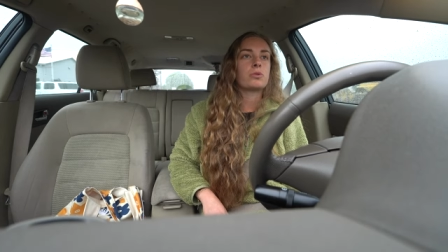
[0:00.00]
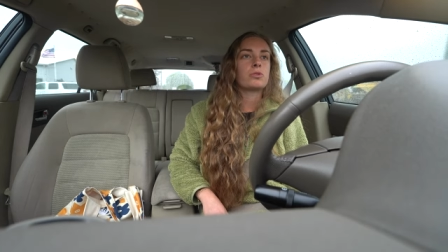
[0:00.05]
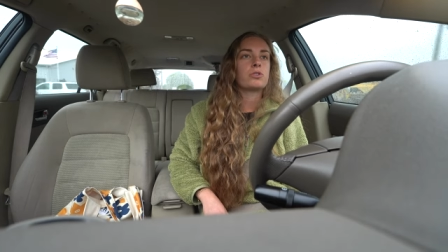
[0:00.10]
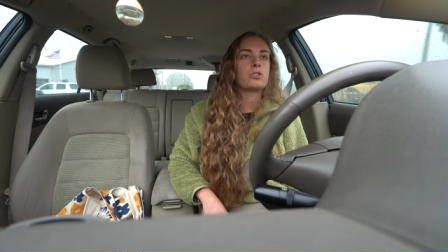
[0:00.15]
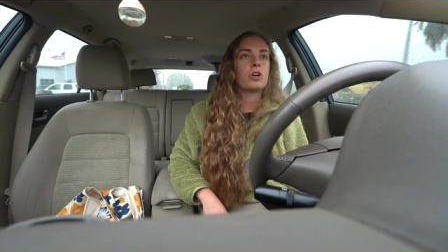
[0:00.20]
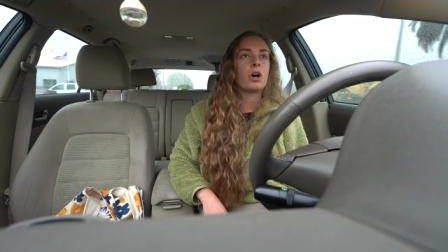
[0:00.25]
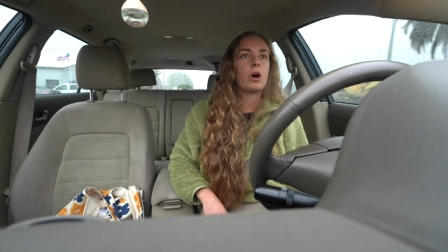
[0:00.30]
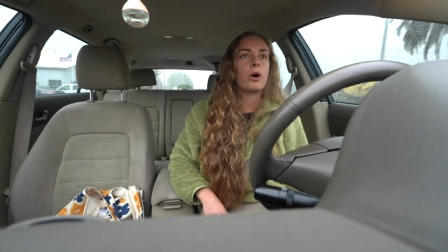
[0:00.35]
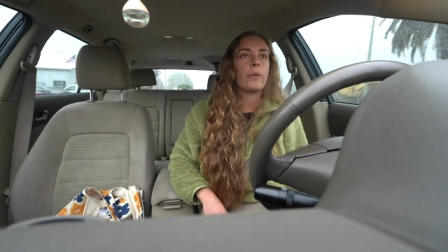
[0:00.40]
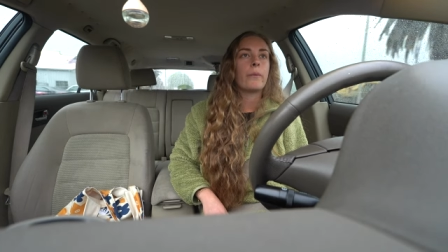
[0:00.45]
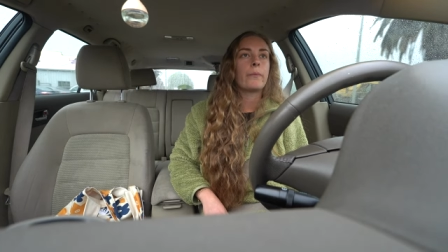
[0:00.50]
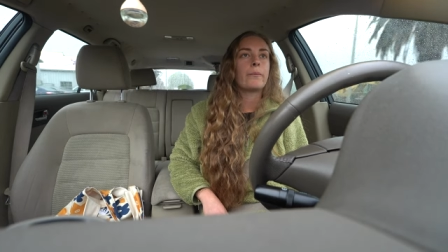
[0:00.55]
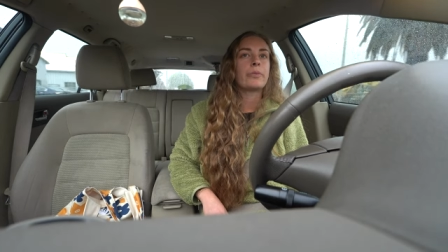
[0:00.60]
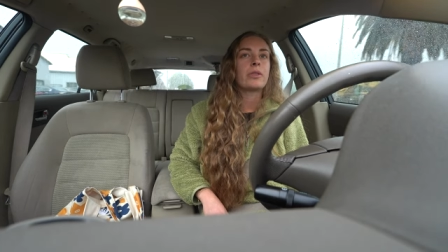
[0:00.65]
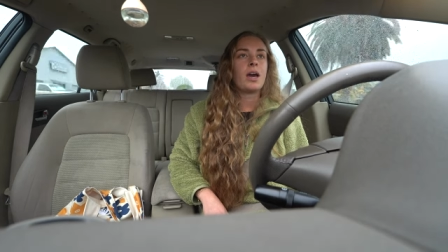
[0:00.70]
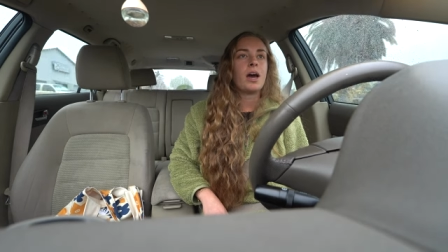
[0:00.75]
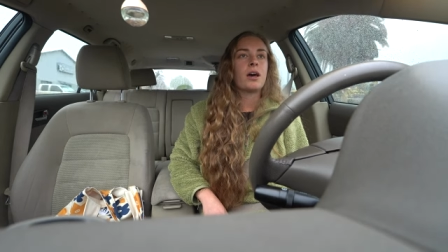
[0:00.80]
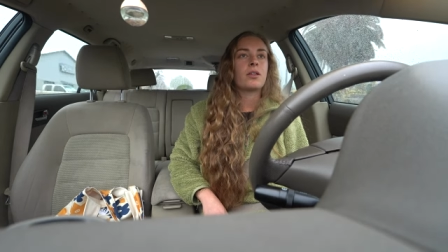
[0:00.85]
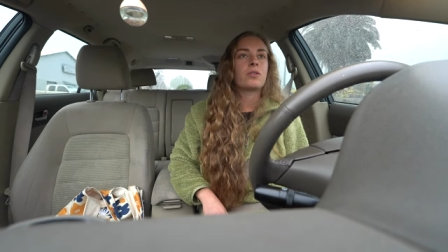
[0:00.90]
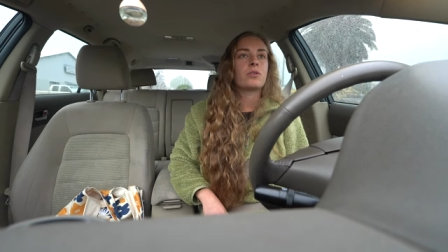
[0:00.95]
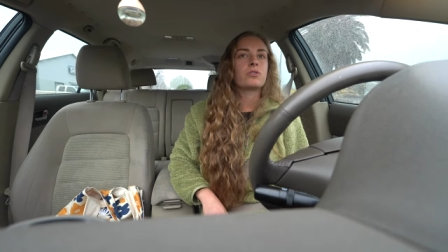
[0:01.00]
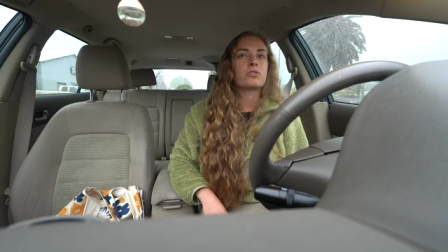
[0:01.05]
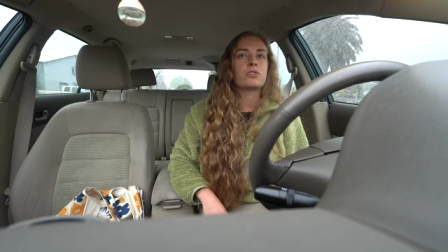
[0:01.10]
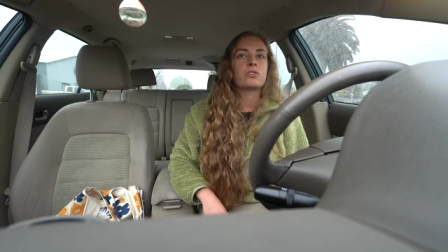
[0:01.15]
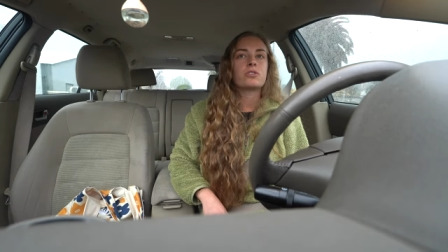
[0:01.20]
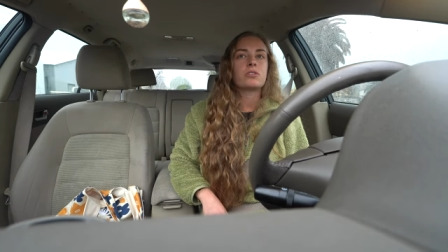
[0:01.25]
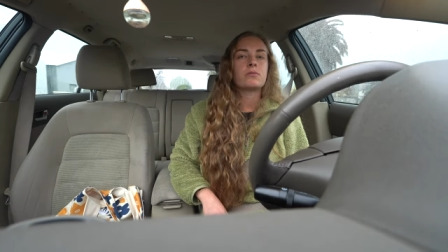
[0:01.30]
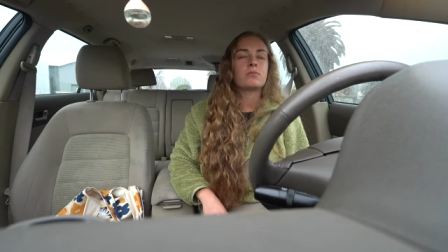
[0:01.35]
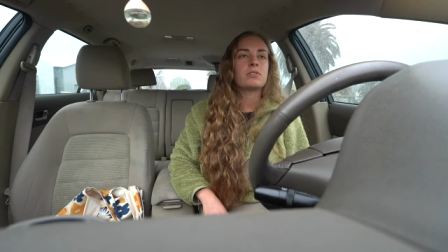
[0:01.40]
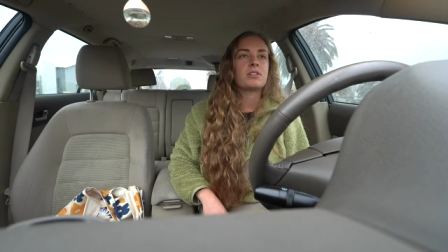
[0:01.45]
So yeah, those are
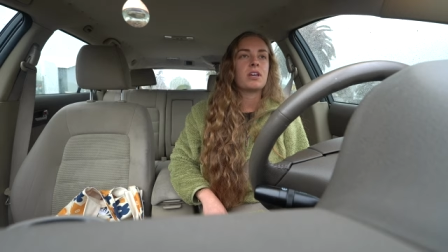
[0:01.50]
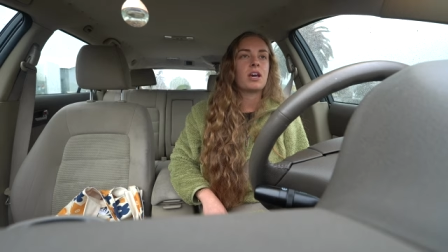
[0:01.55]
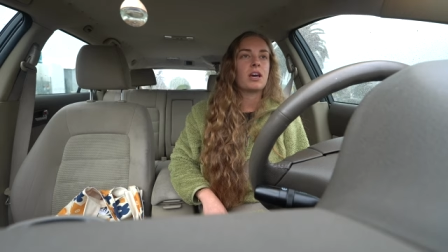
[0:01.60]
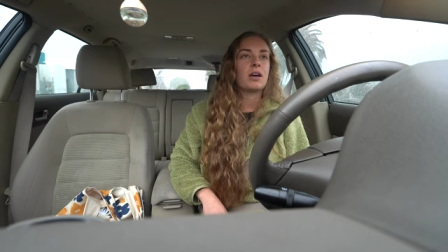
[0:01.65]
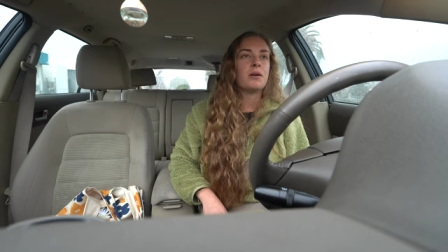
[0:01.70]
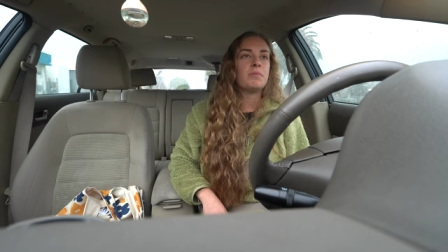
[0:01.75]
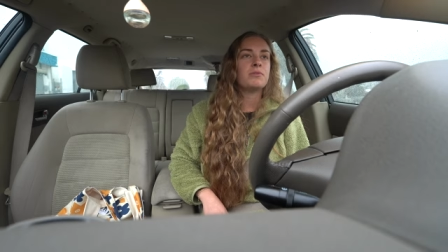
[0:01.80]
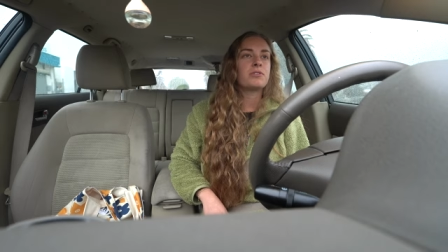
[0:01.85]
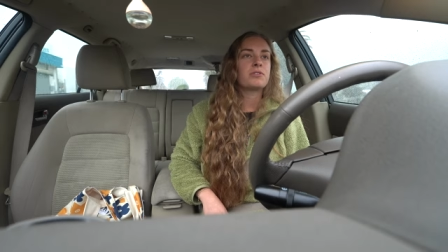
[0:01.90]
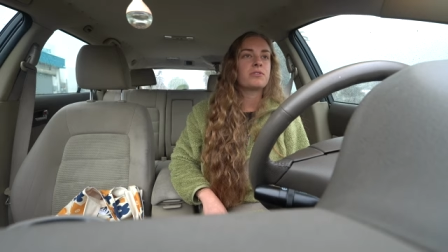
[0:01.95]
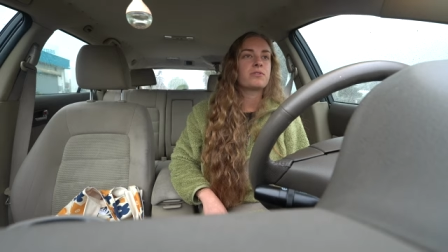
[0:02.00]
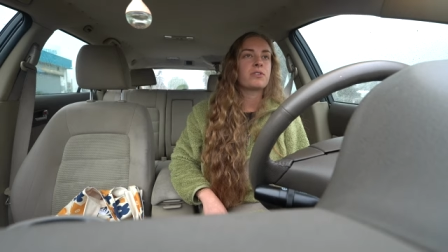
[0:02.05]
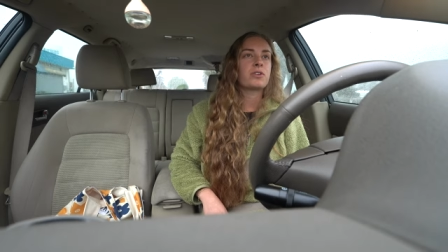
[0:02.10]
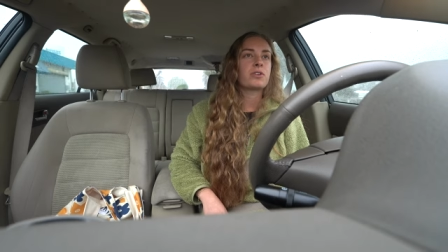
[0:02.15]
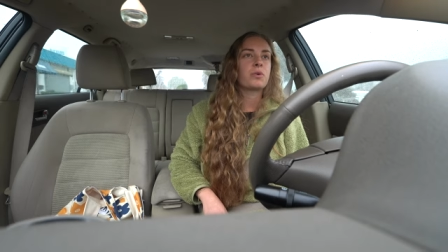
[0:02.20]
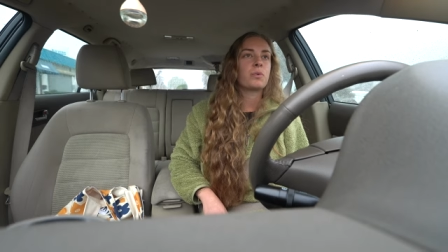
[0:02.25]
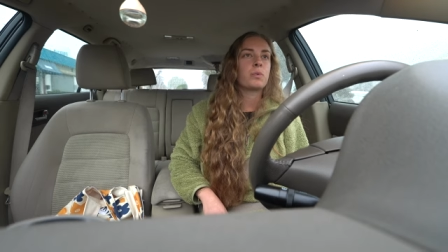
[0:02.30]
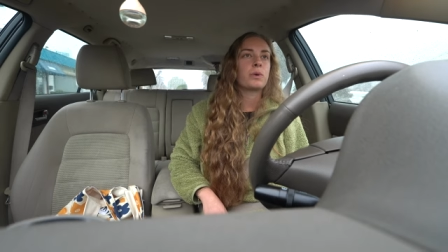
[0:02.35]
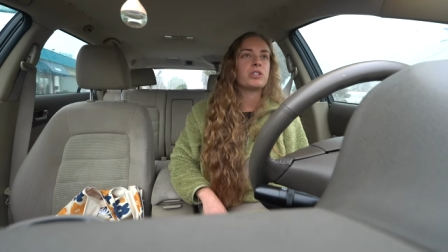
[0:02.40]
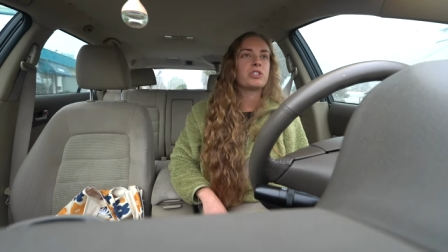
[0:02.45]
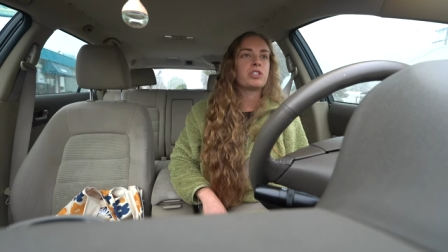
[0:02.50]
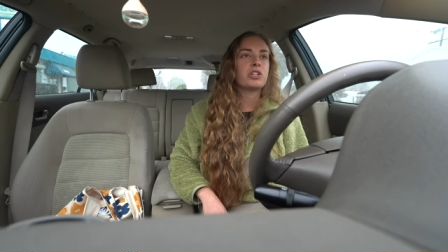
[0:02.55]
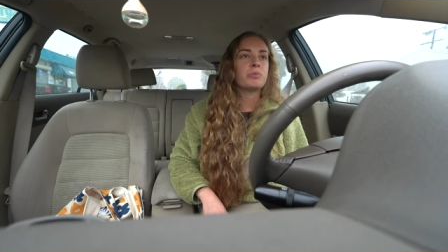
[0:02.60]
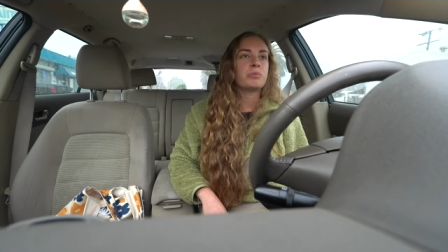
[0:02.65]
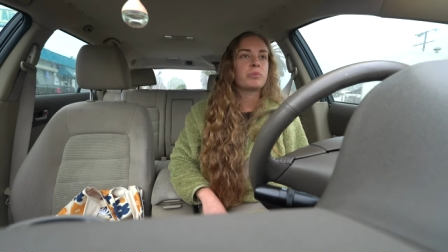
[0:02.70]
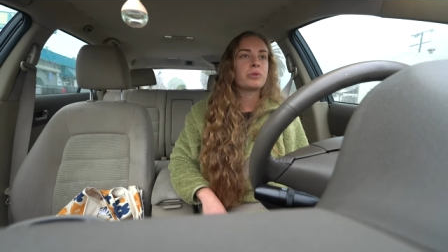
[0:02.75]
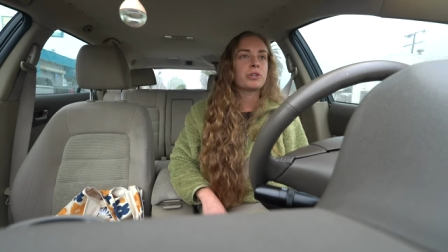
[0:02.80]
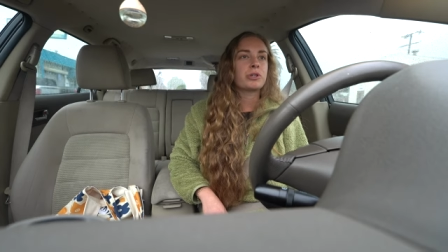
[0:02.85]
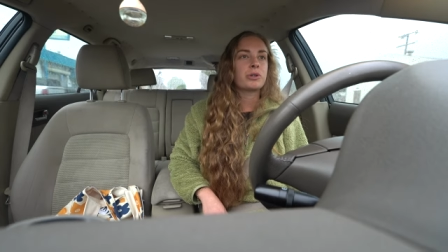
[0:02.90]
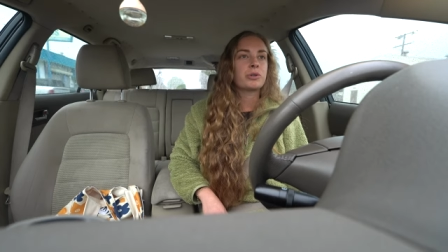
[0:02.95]
some tips for the winter
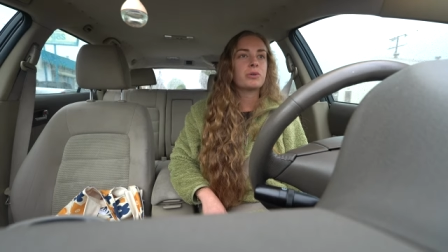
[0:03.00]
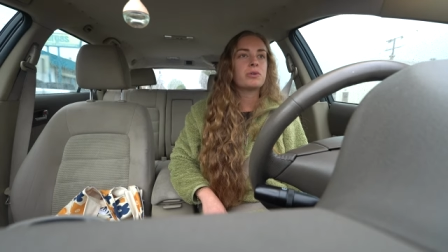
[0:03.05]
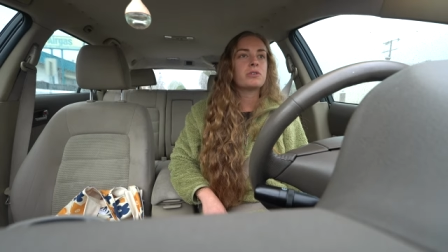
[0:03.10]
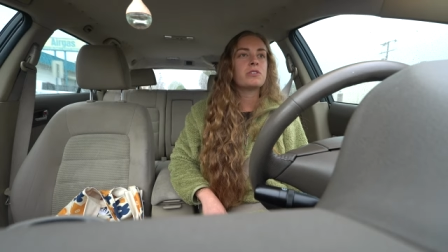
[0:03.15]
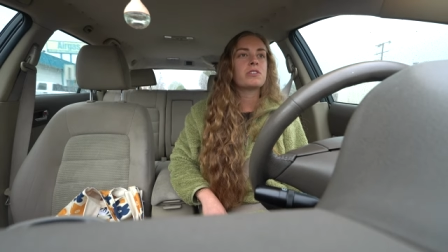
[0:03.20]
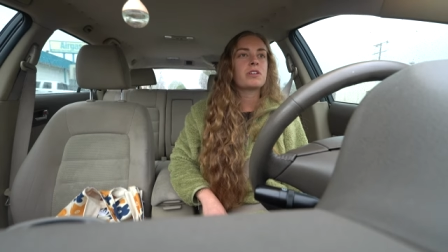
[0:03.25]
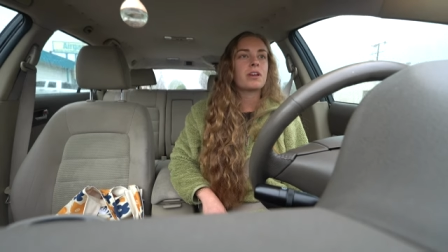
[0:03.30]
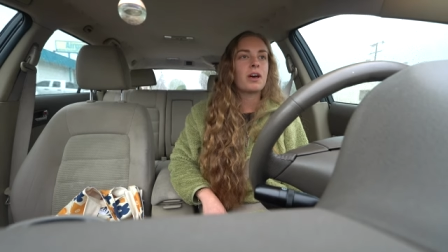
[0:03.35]
blues.